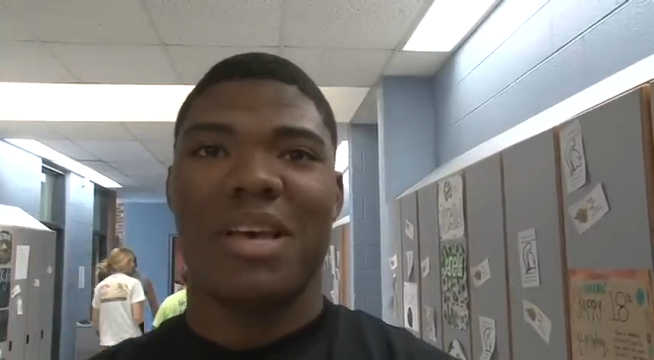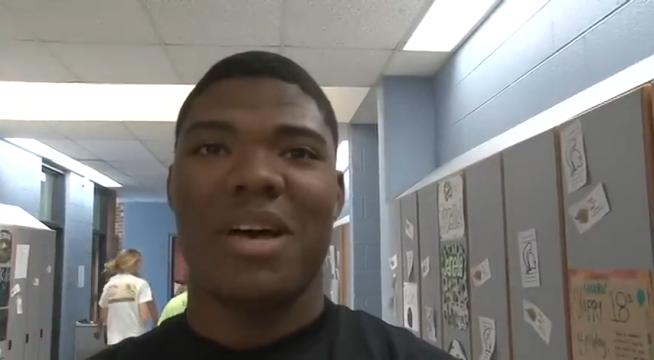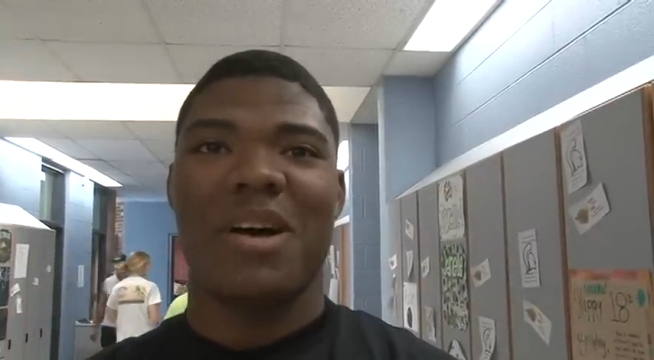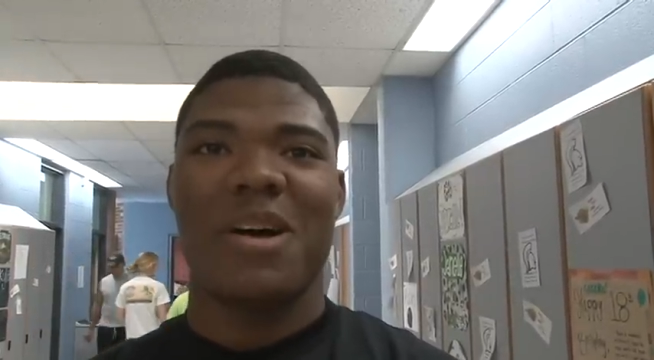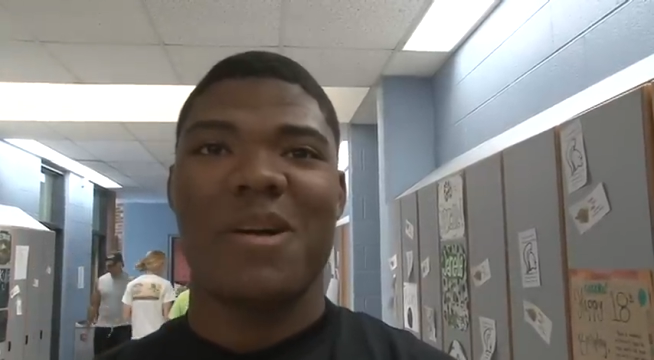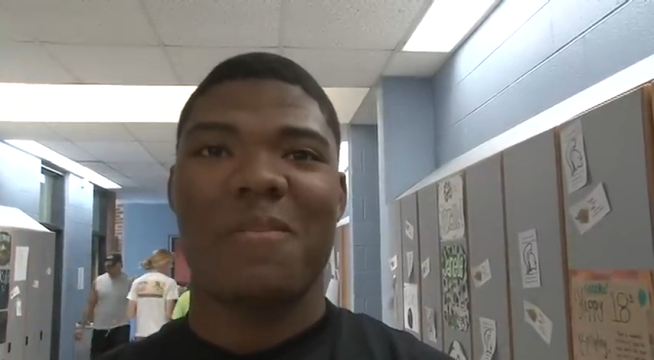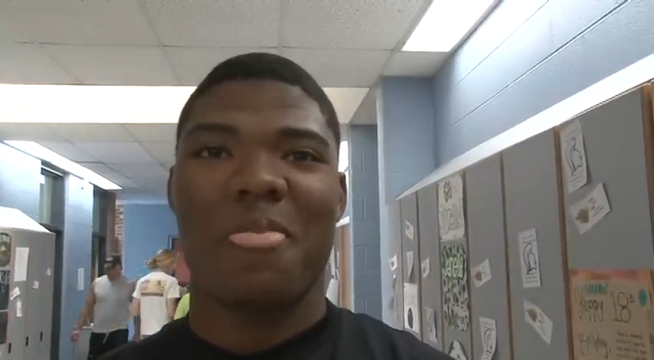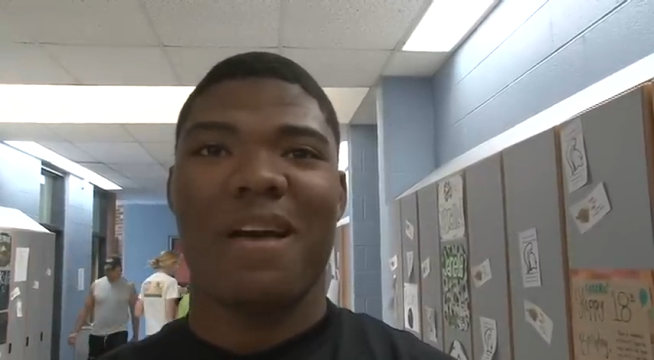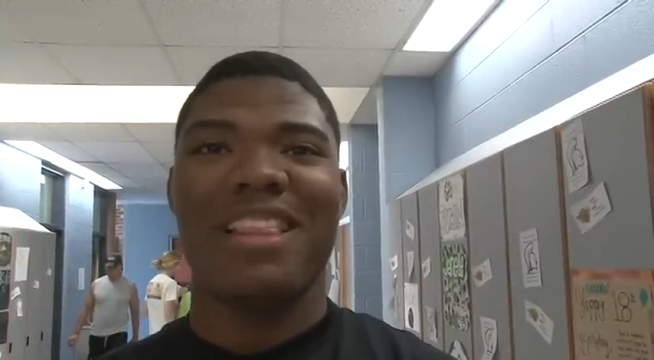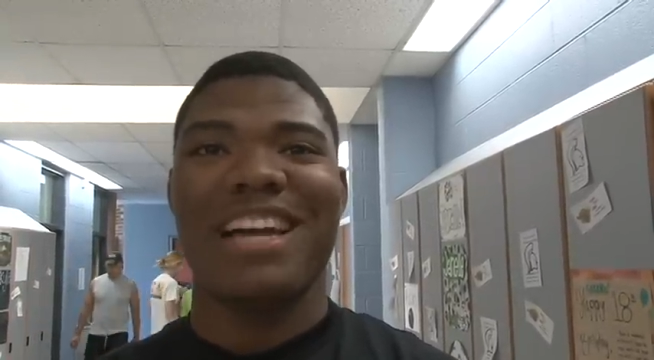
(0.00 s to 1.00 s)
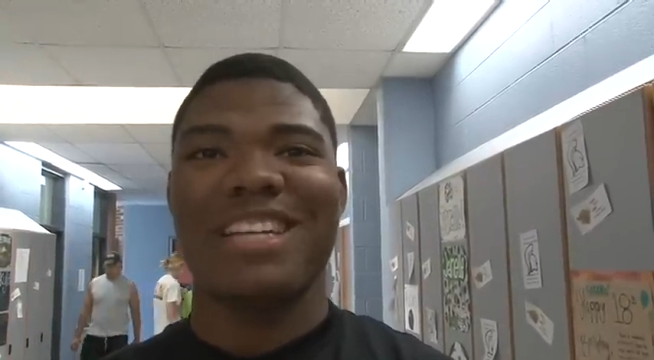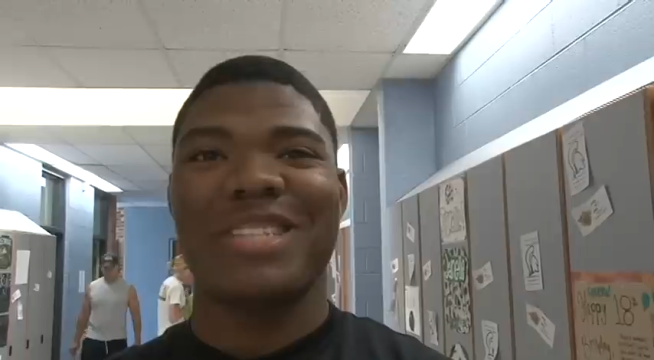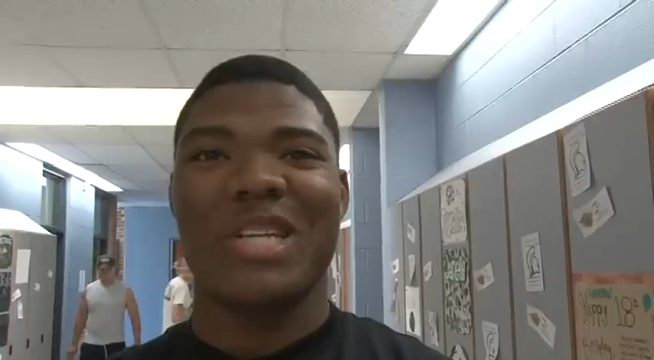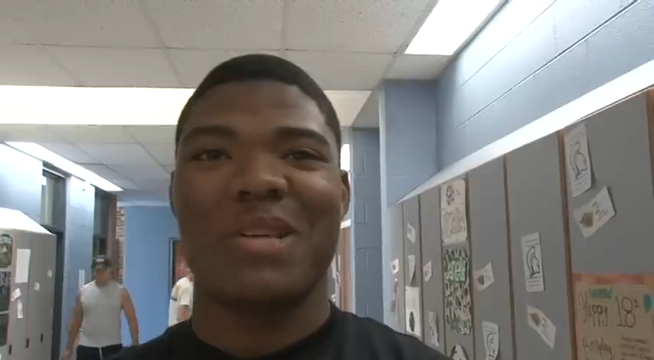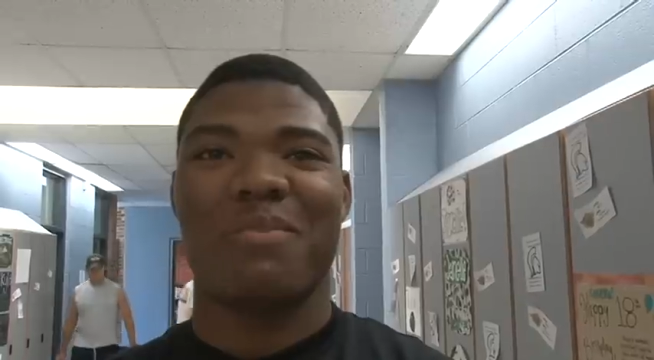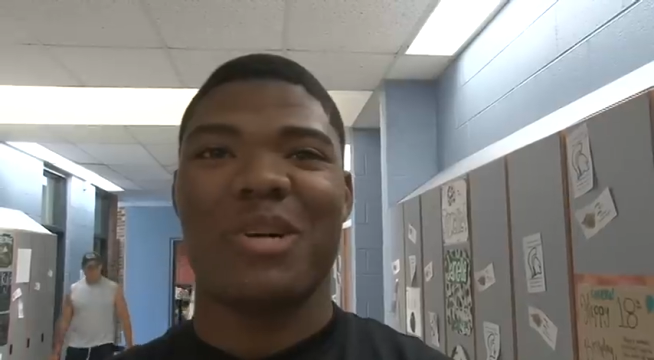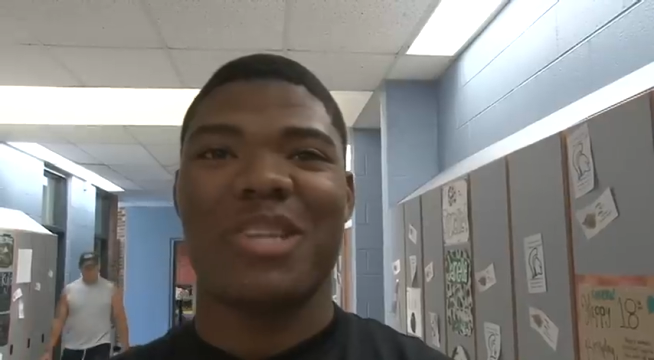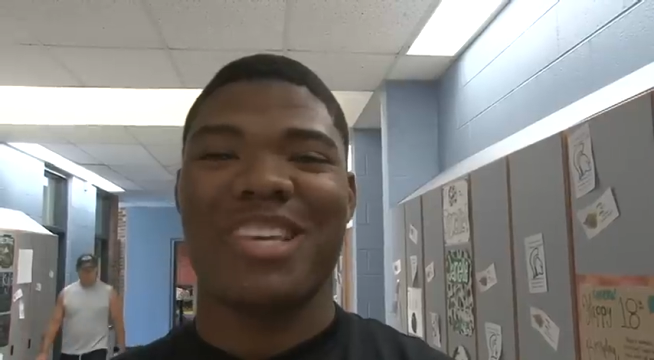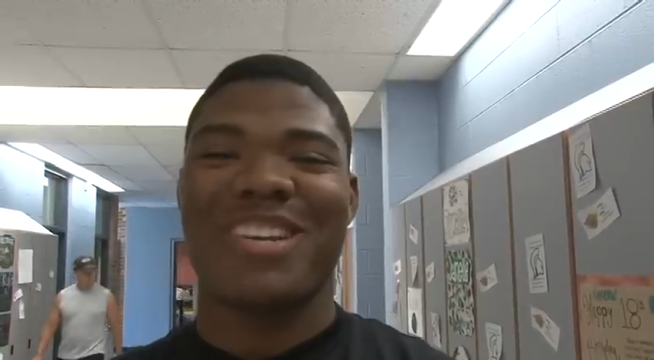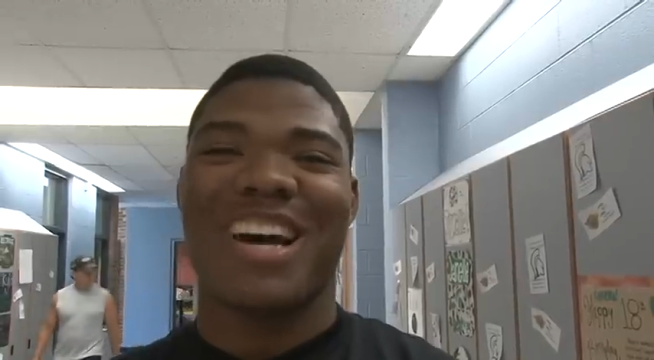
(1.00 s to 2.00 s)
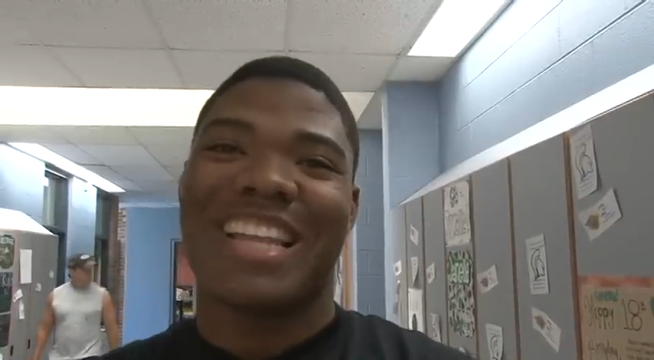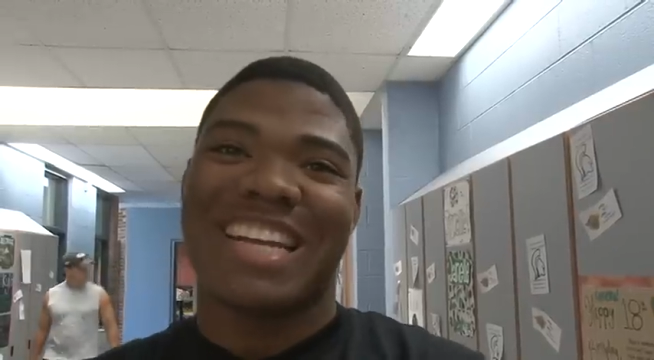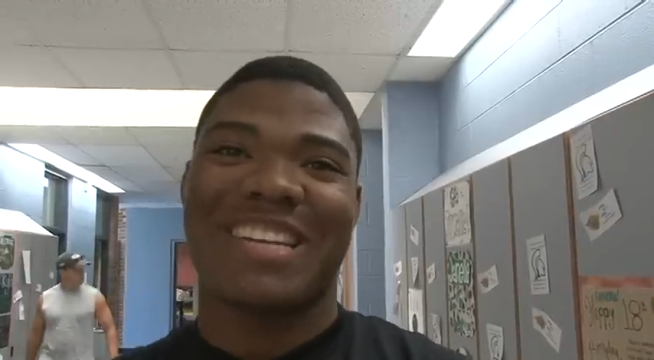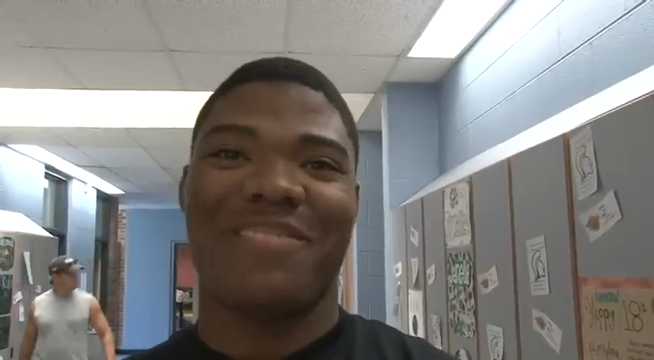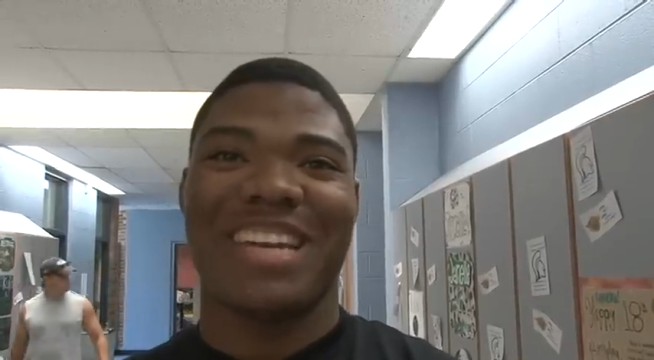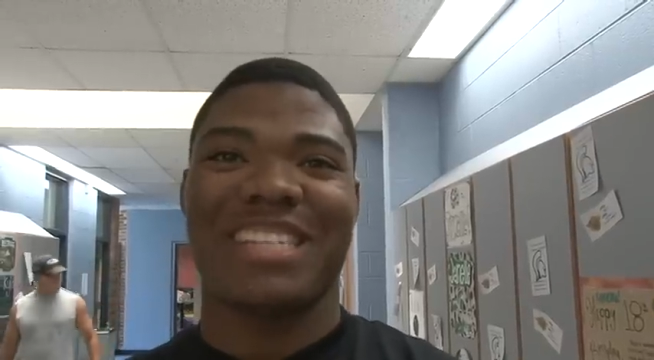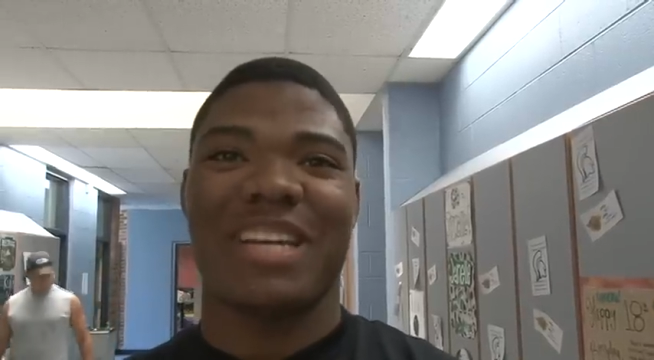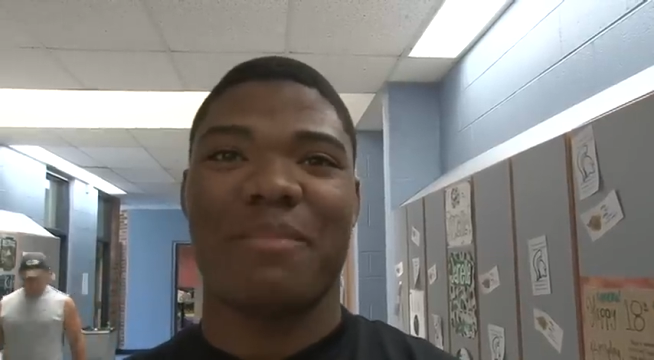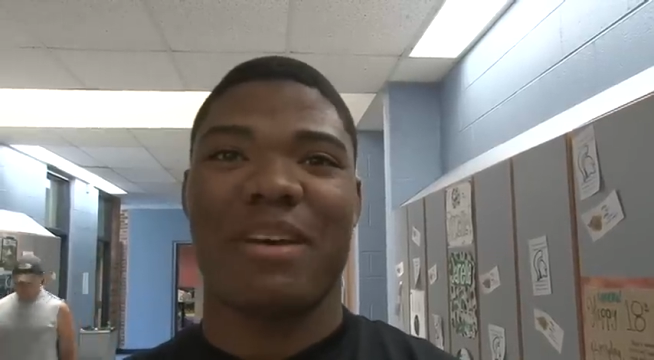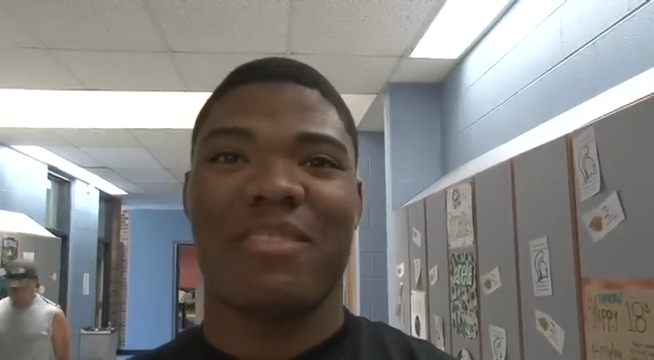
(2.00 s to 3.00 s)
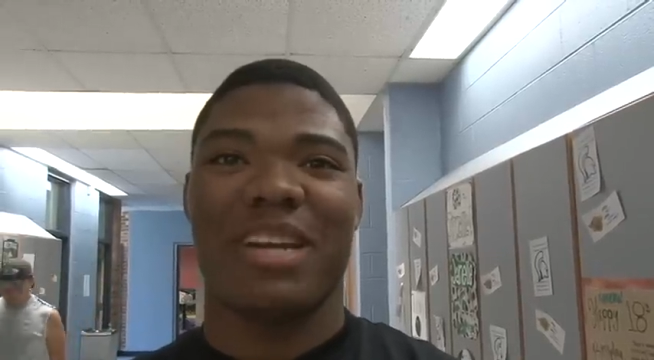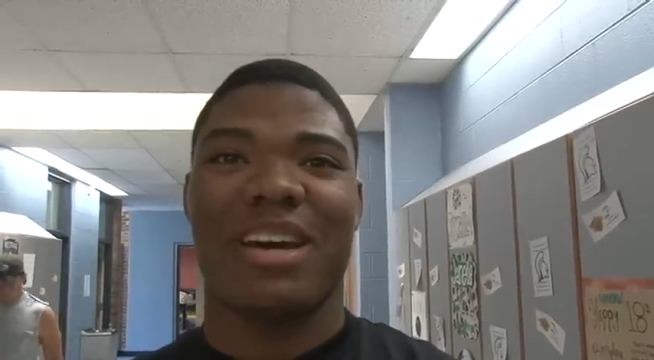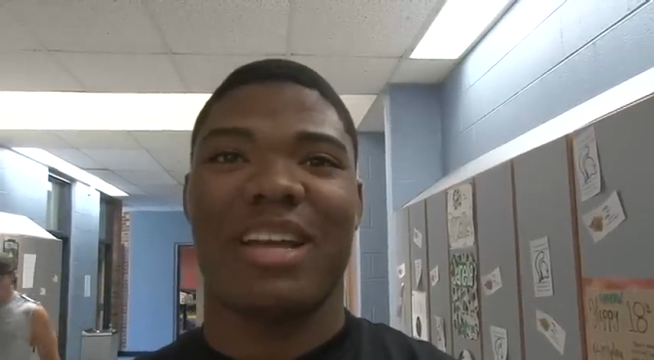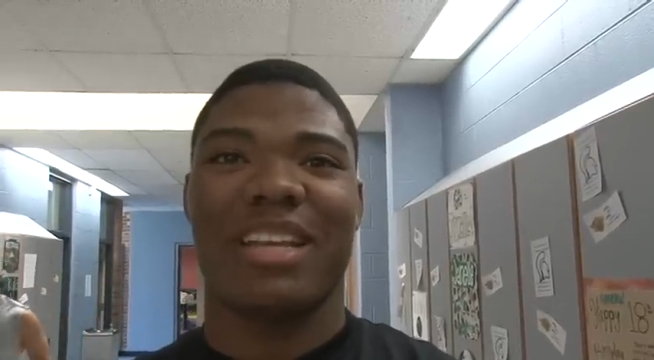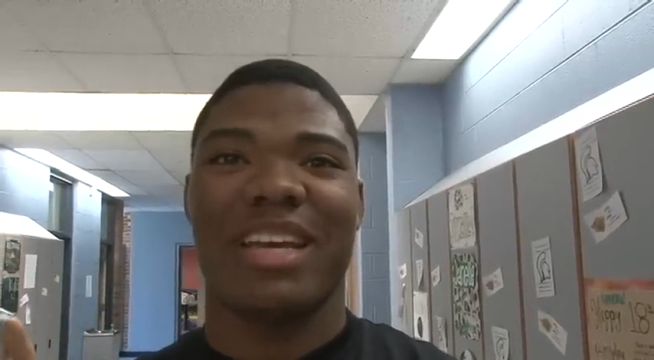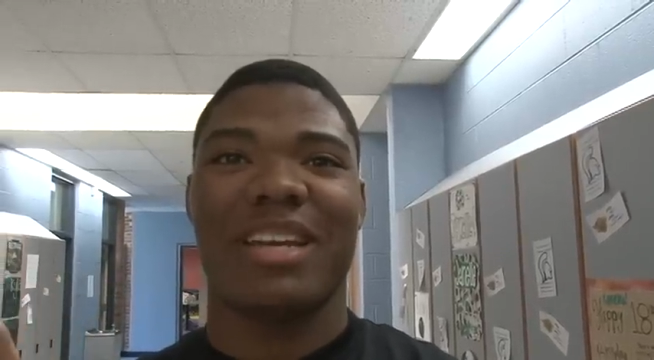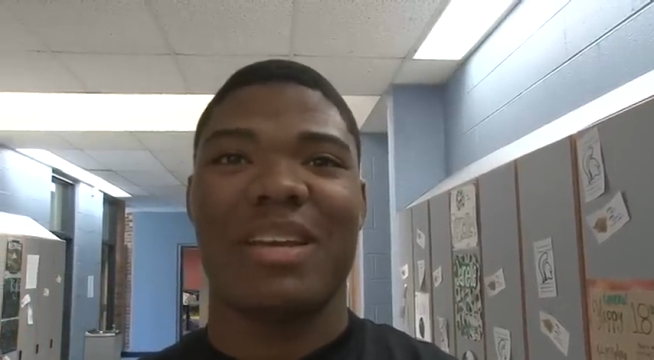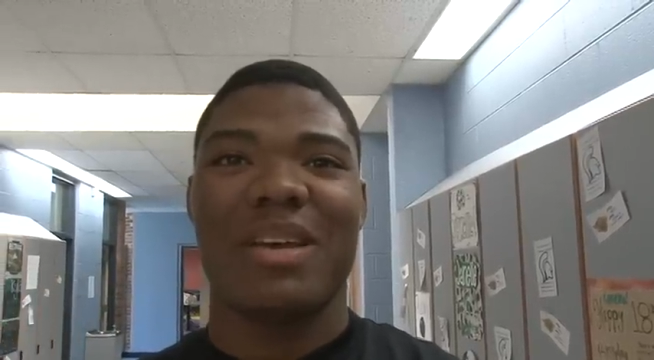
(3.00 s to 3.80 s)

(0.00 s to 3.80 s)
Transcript: Um, I like a little of both. You know, I like to mix it up every now and then.